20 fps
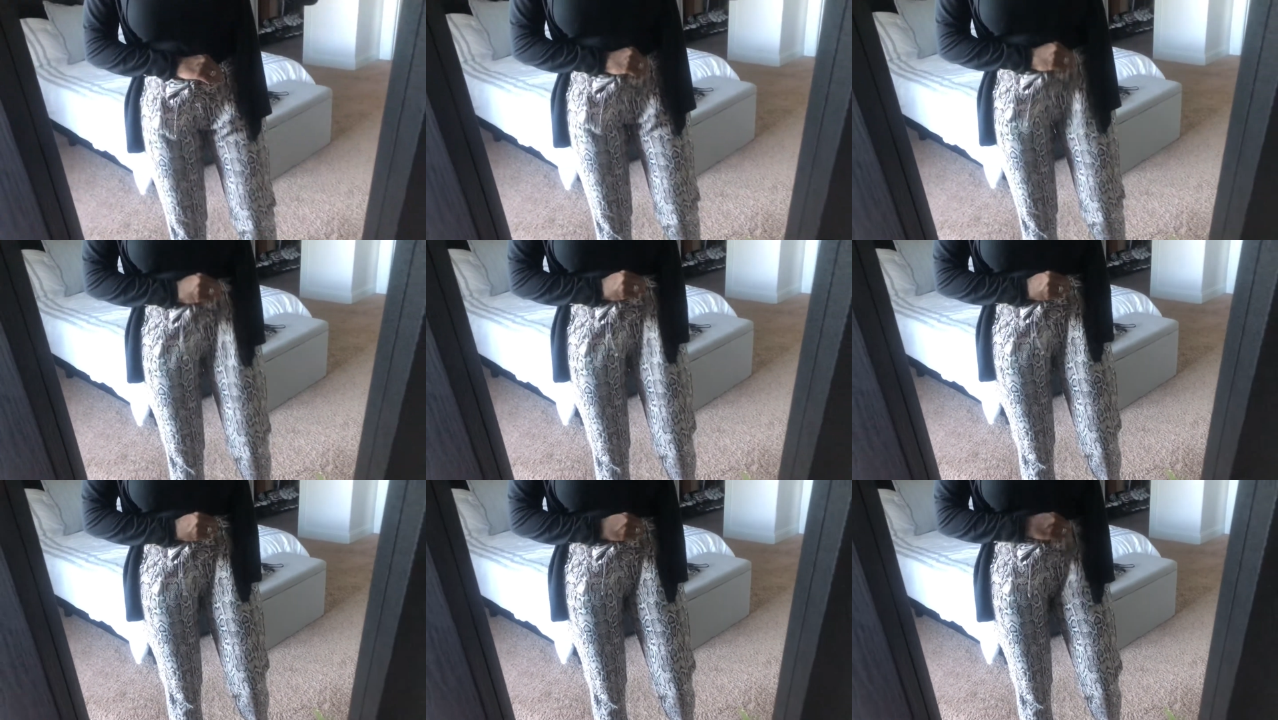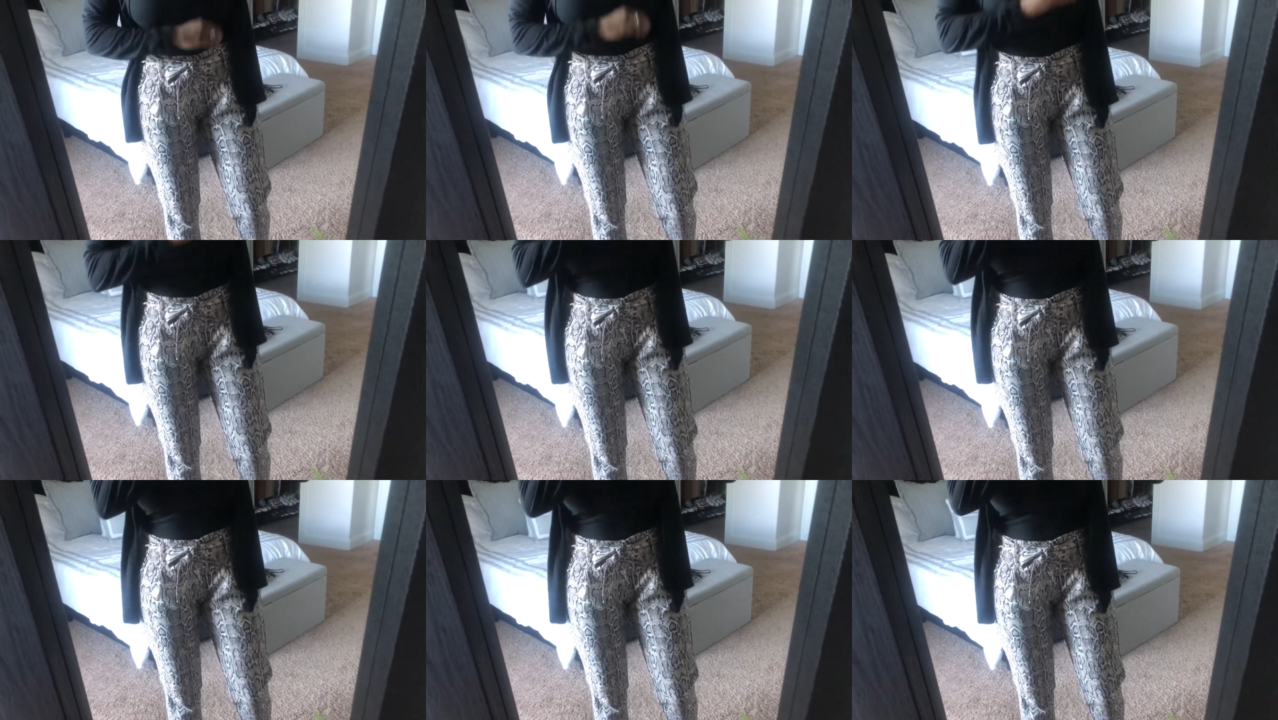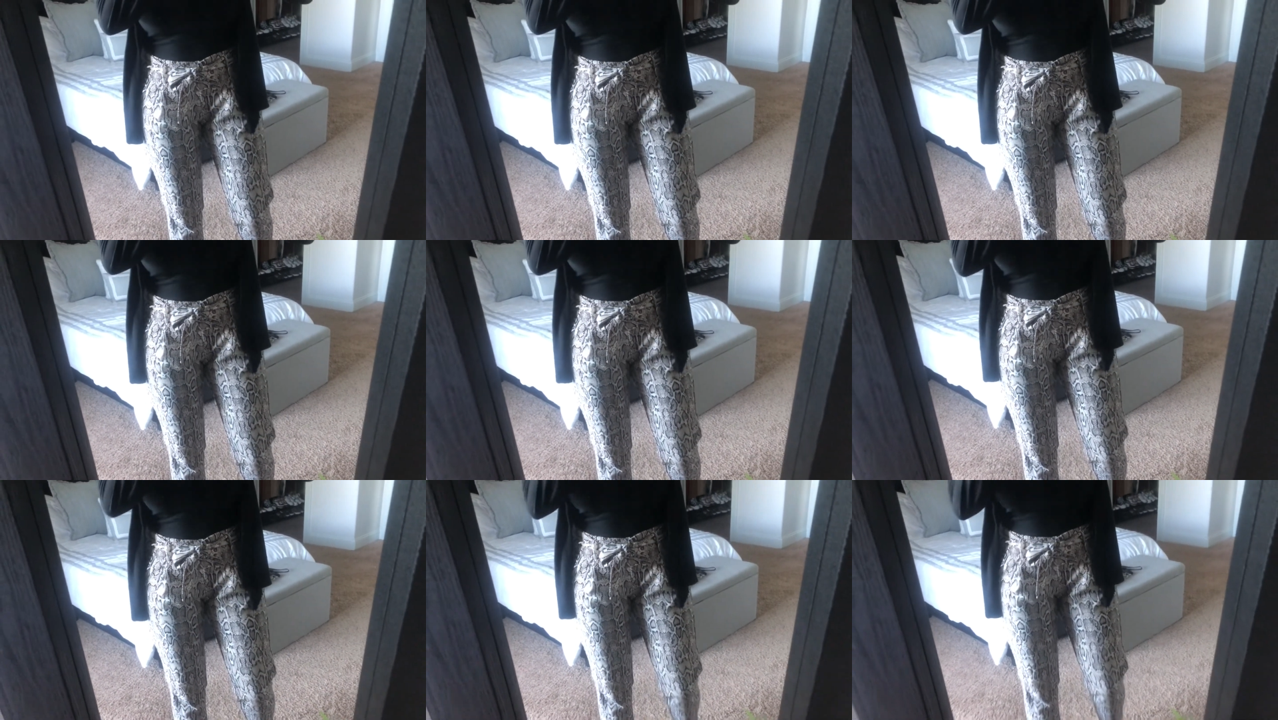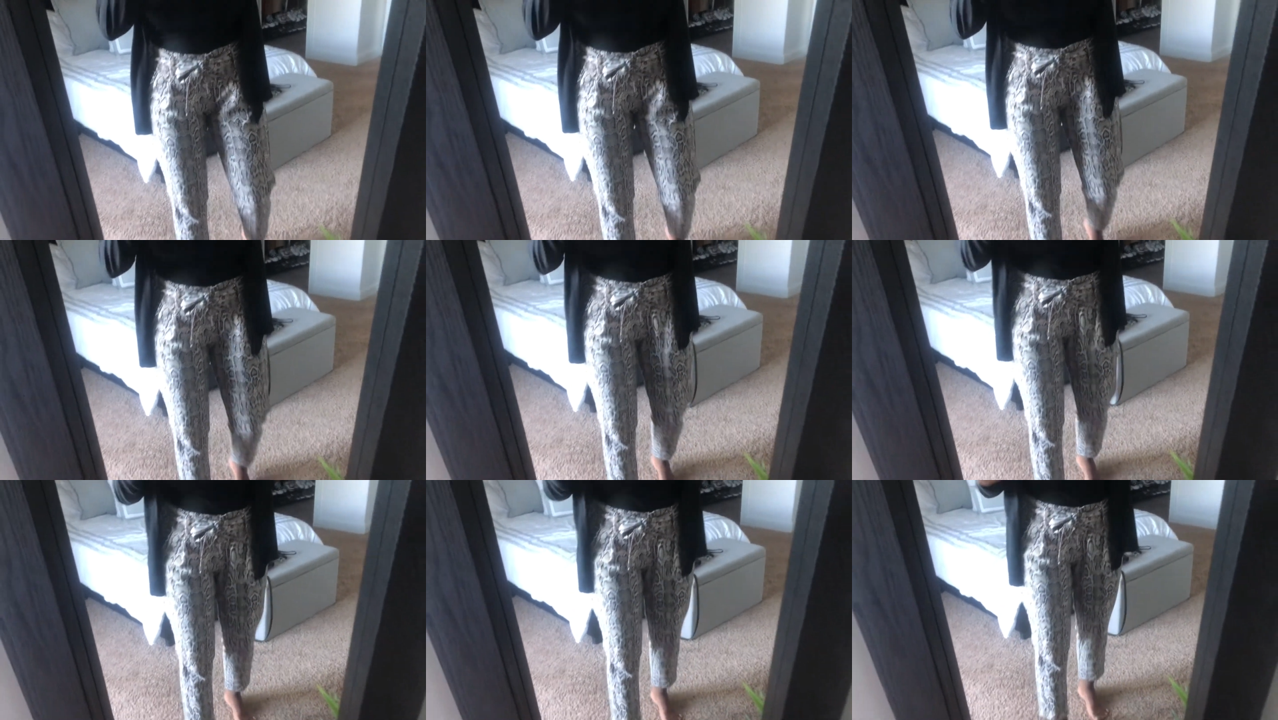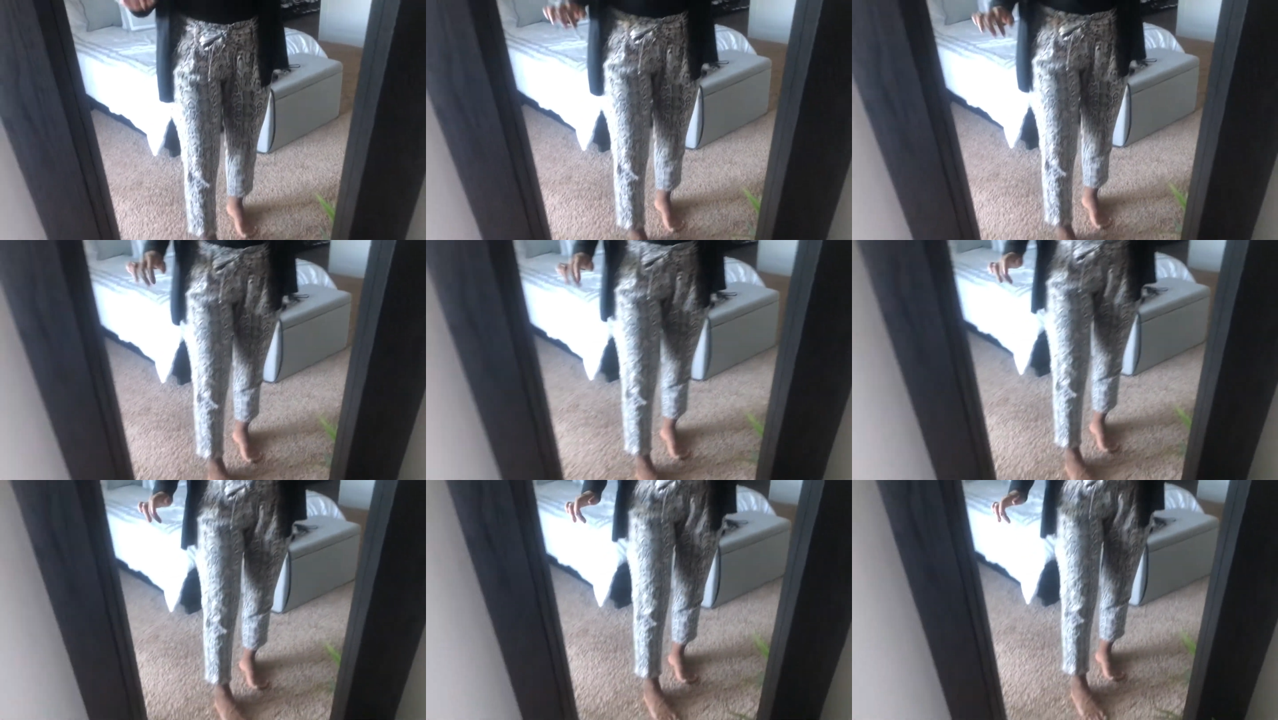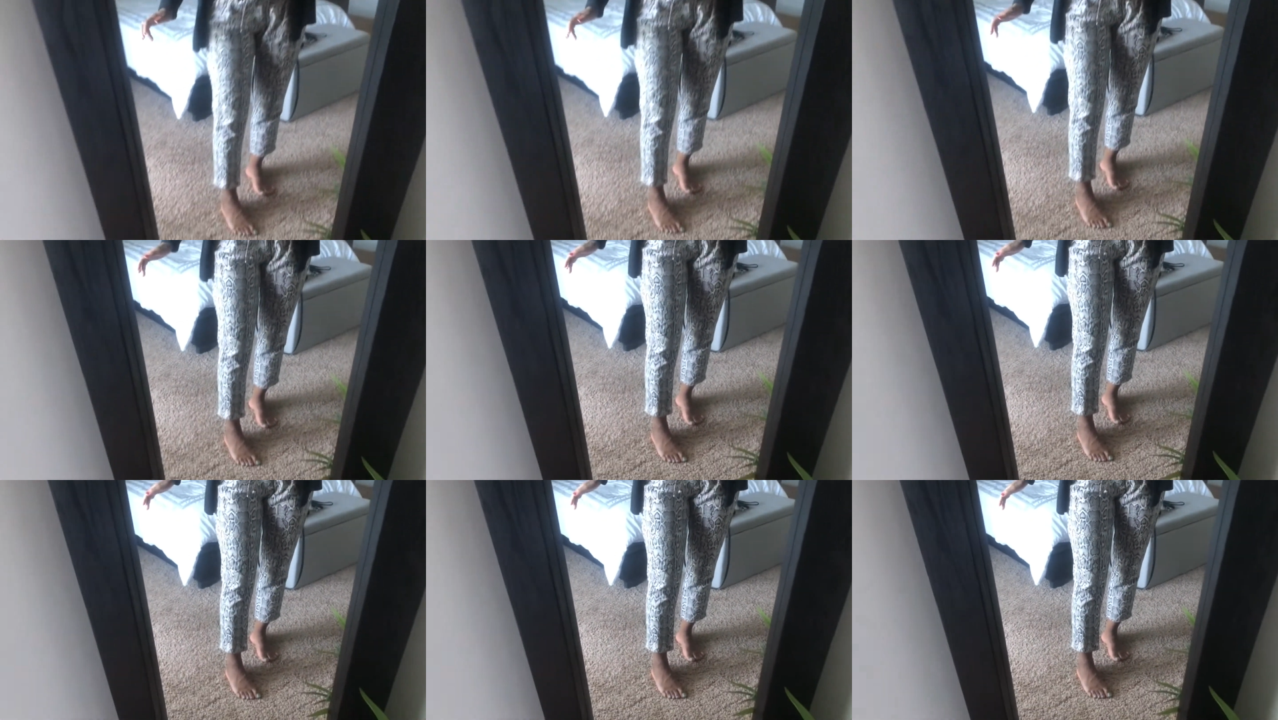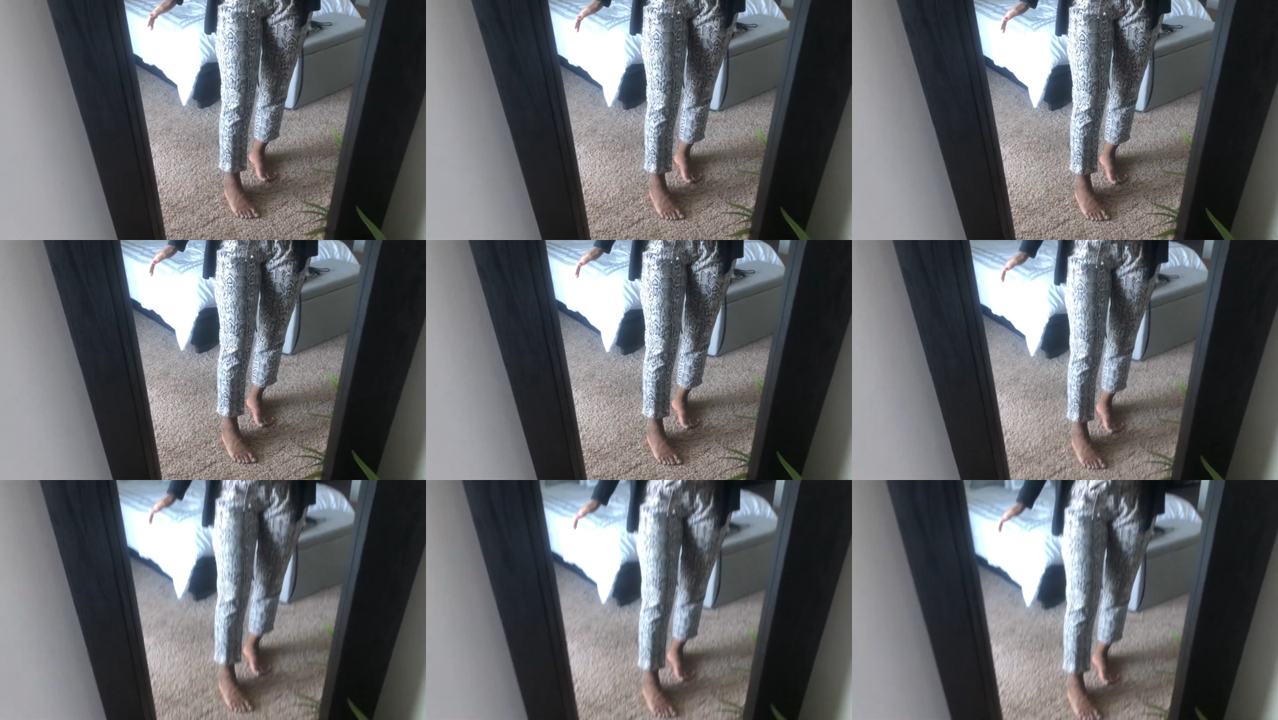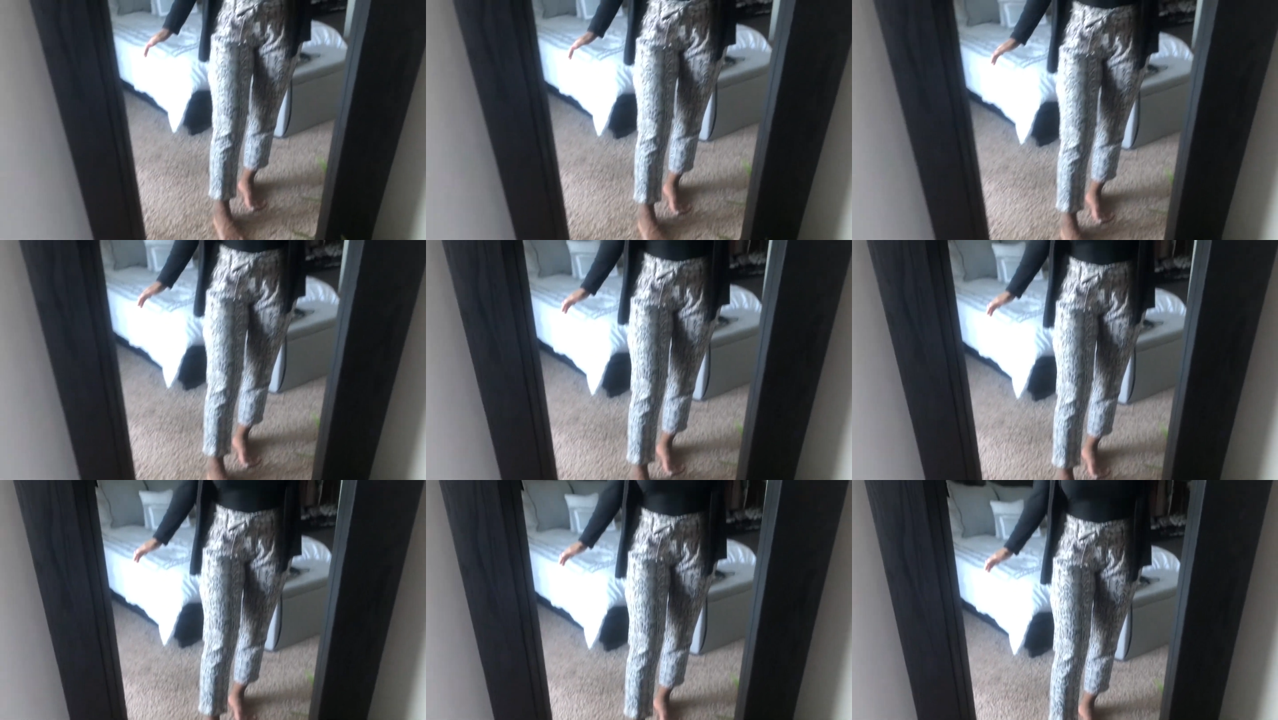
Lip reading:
No face is visible, so there are no lips to read.